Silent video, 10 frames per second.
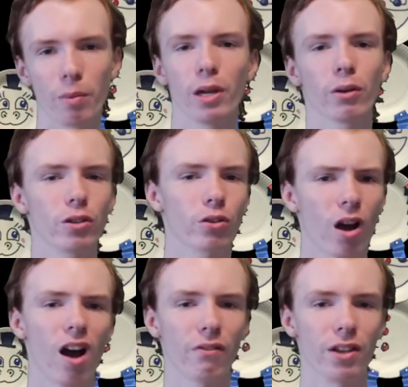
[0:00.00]
appear in your
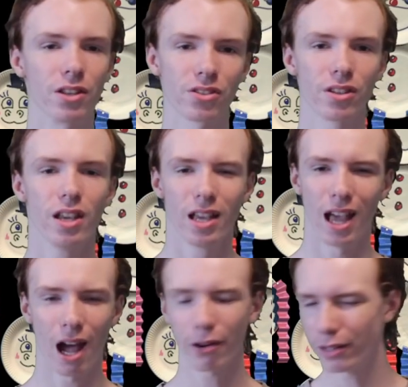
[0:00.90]
office.
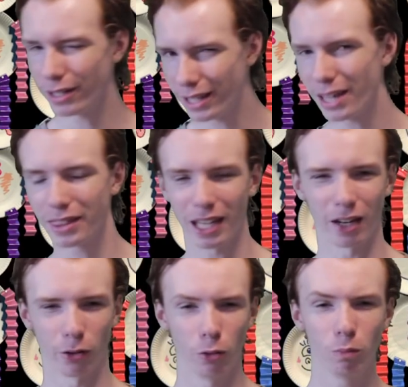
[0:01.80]
How did it get
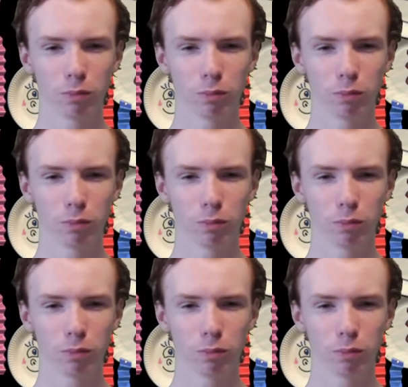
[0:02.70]
there? Who